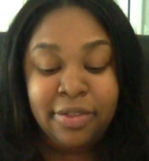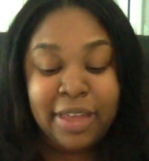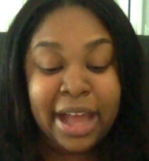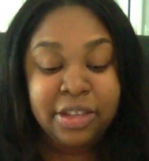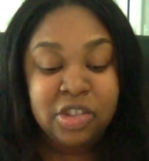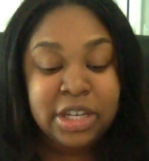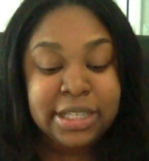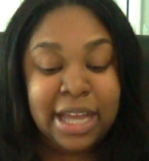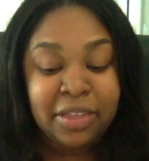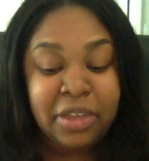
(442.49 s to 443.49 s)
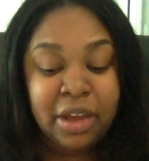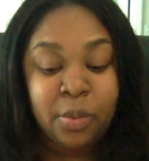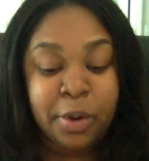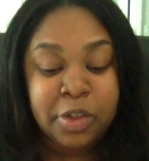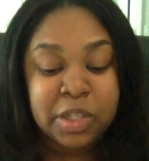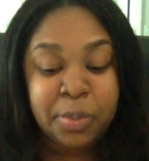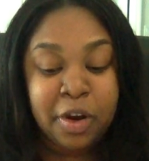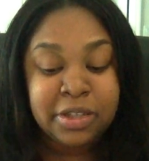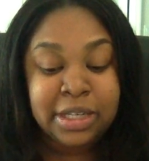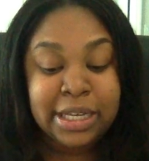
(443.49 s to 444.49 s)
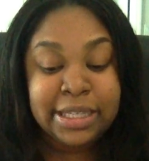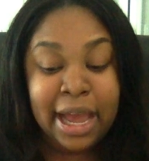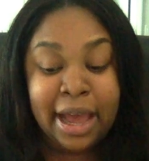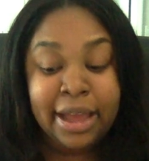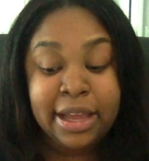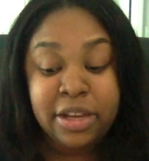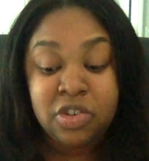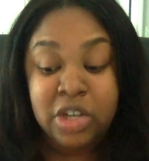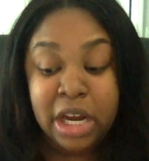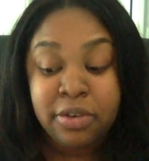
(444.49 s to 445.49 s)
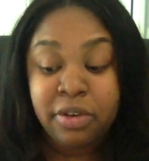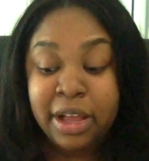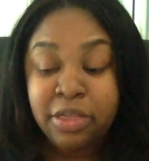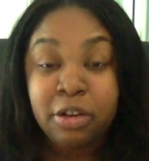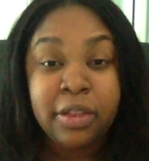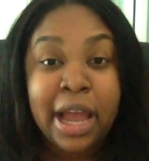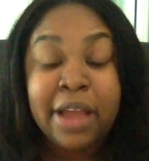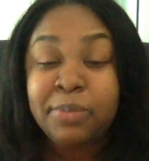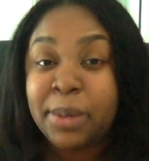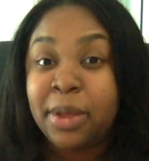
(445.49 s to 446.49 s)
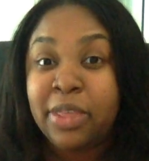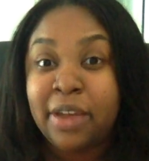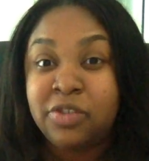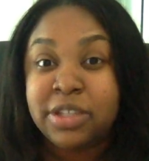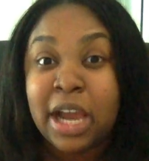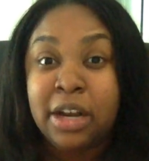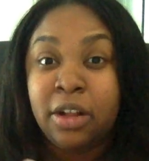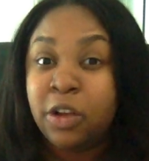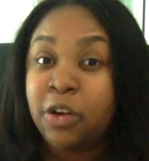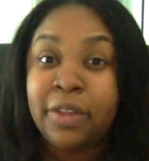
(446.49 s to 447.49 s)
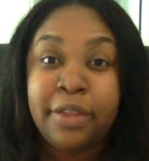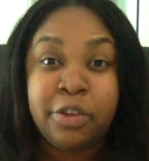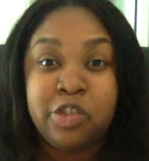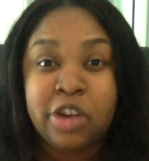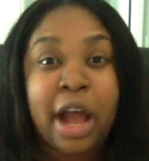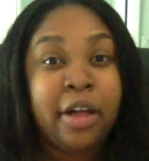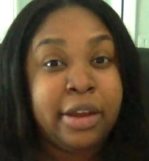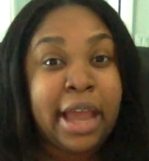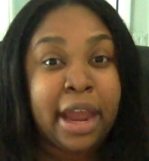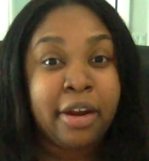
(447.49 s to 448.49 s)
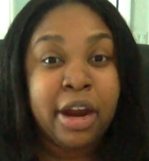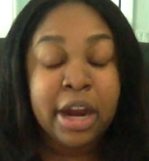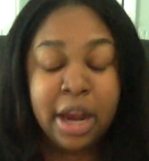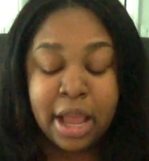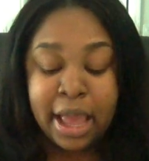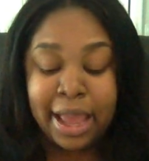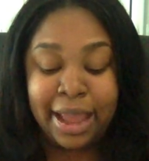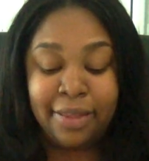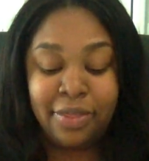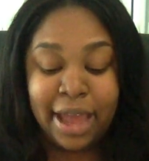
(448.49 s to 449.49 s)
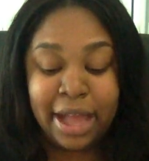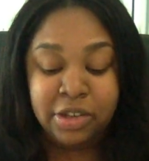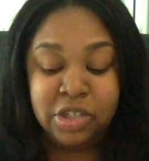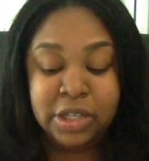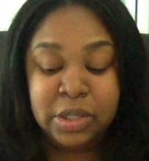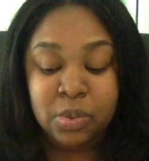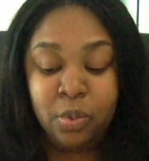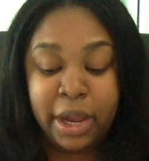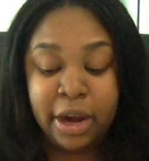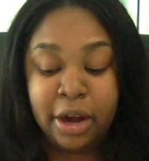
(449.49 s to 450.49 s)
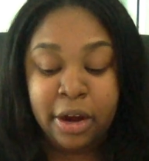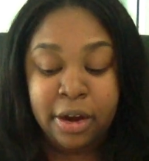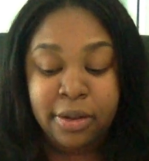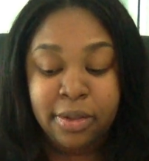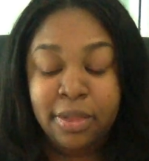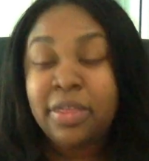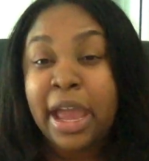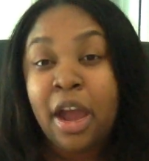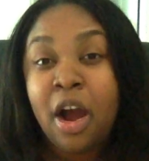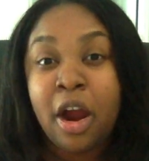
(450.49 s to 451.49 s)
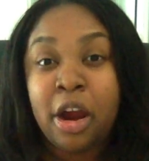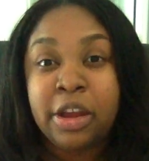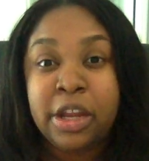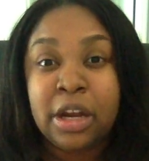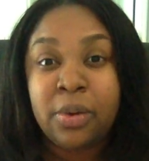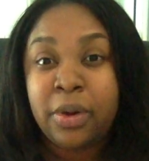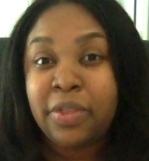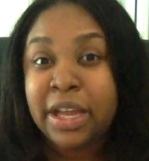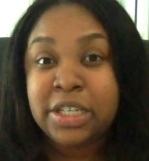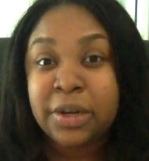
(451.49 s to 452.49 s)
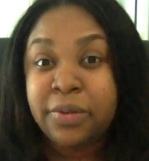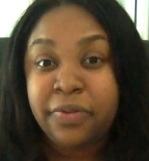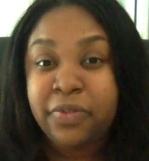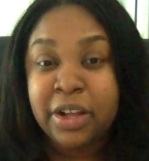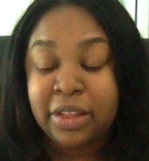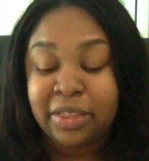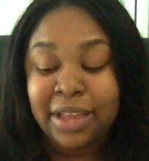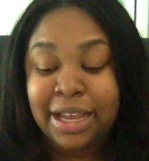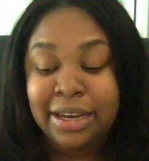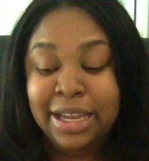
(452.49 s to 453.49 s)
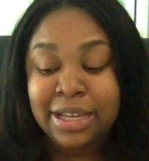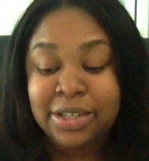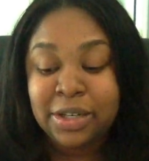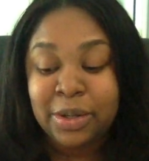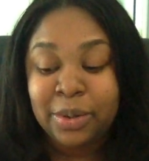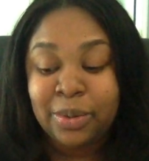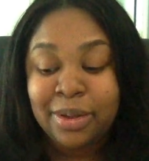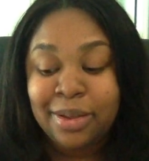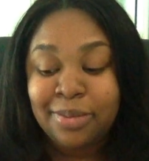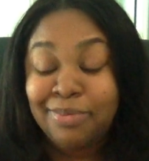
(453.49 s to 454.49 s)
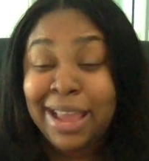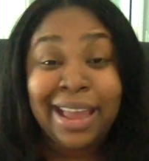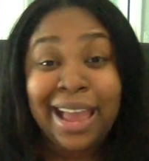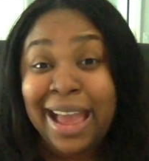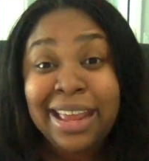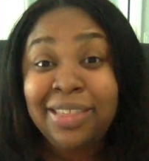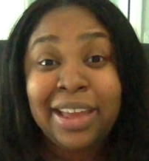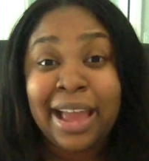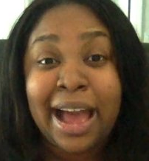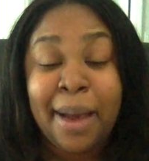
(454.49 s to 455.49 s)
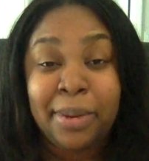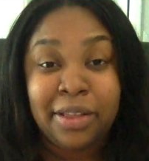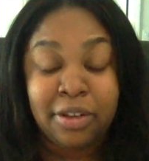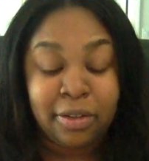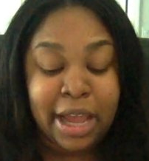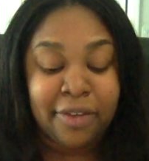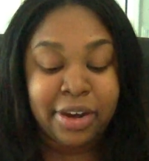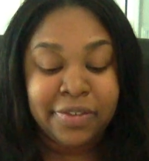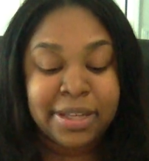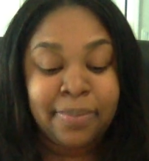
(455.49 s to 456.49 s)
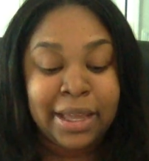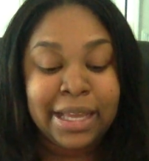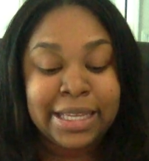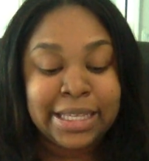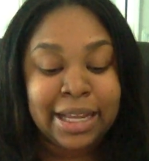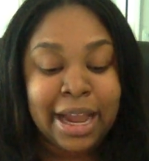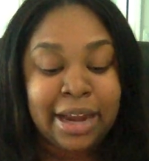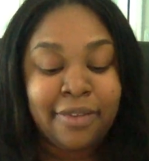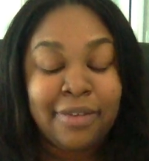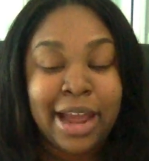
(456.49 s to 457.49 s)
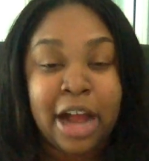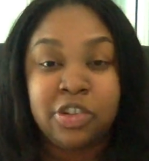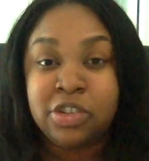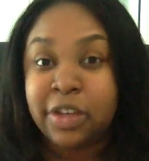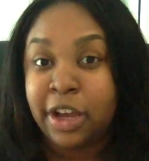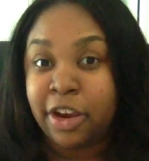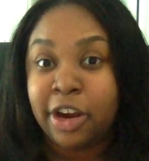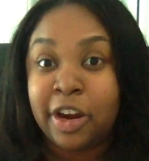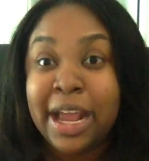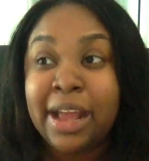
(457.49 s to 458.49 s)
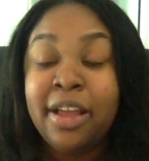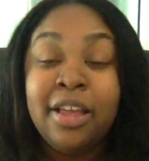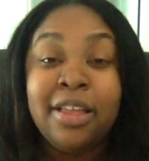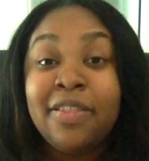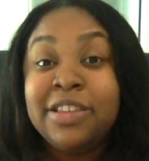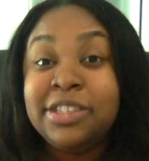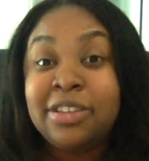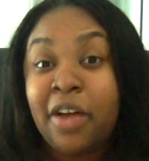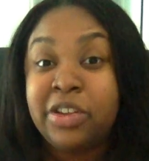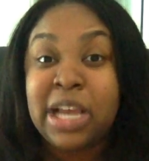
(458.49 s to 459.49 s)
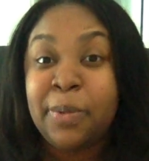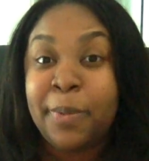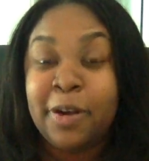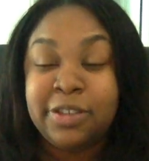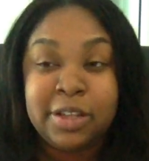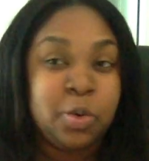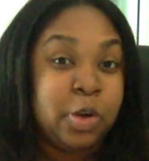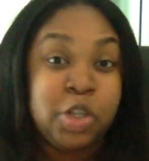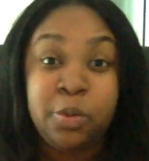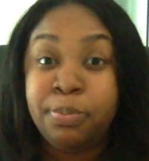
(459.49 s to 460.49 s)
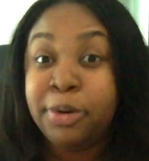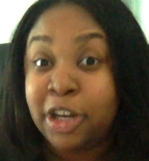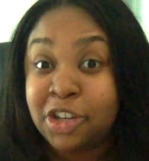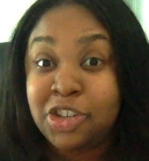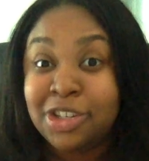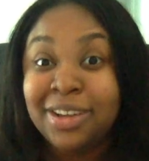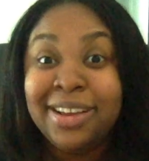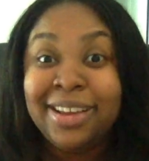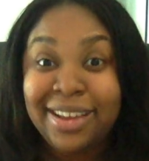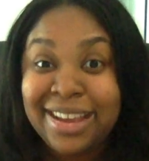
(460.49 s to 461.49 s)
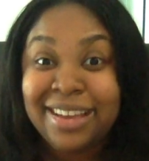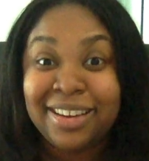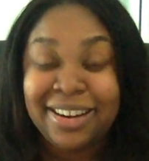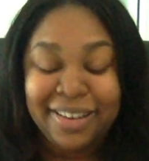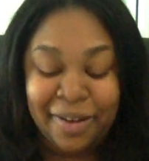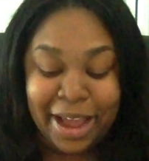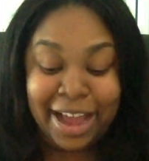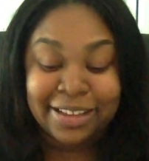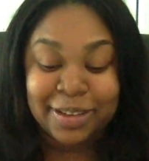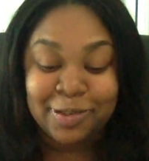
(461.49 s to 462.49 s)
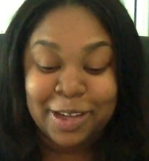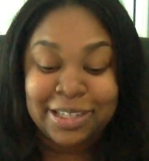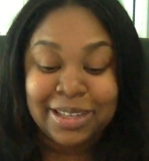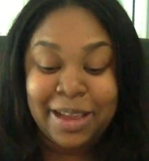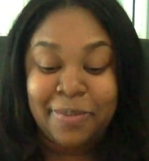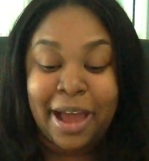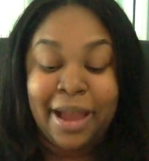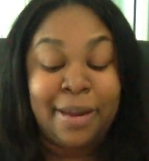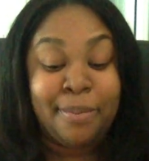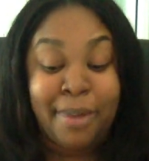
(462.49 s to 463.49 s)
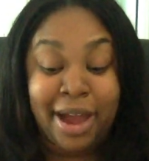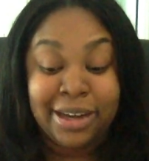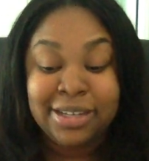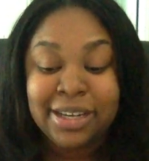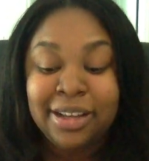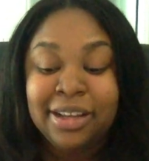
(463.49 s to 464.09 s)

That's just, I think, where this person is at in general in their life. Maybe they've just kind of learned that through trial and error, and that's just where they are, you know, where they don't feel that they need to make anything happen in their life. And if something isn't kind of naturally occurring, this is not the type of person that's going to push either, okay? So just keep that in mind.